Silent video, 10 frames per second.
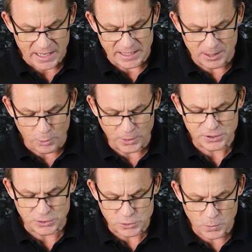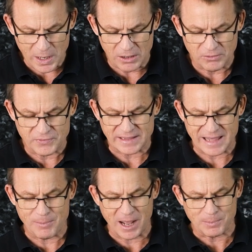He appointed 12 that they
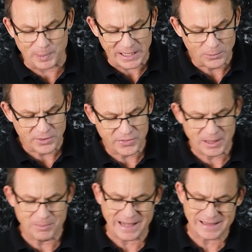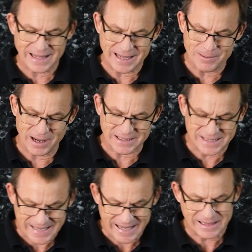might be with him and that he might
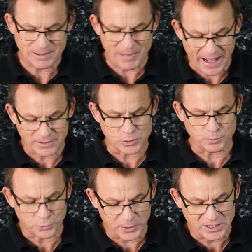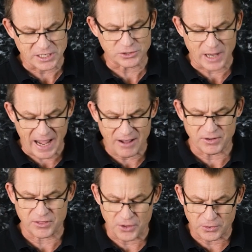send them out to preach and to have
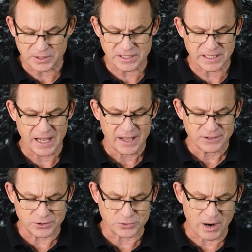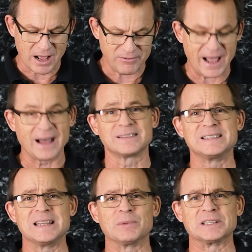authority to drive out
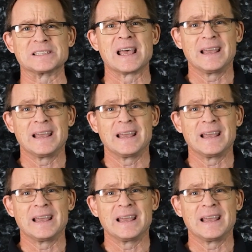demons.